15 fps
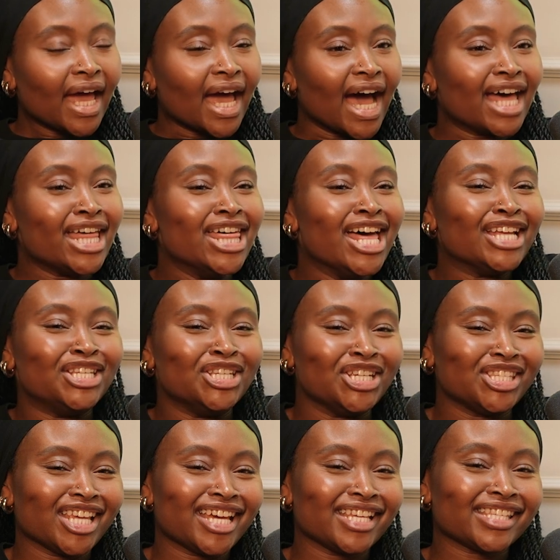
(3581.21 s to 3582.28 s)
And then she
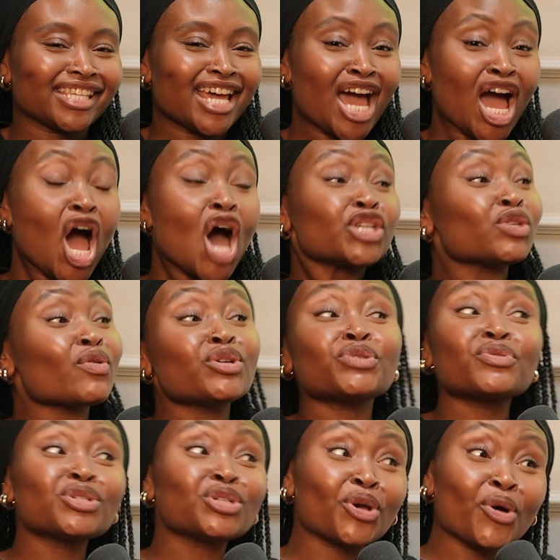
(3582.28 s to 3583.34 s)
says, so I just
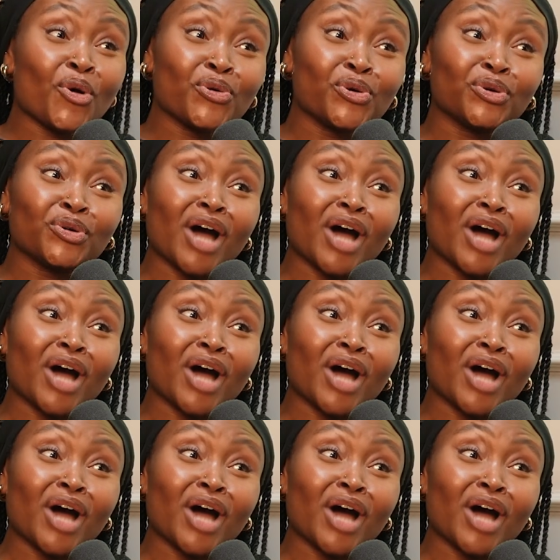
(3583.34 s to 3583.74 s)
wanted to call.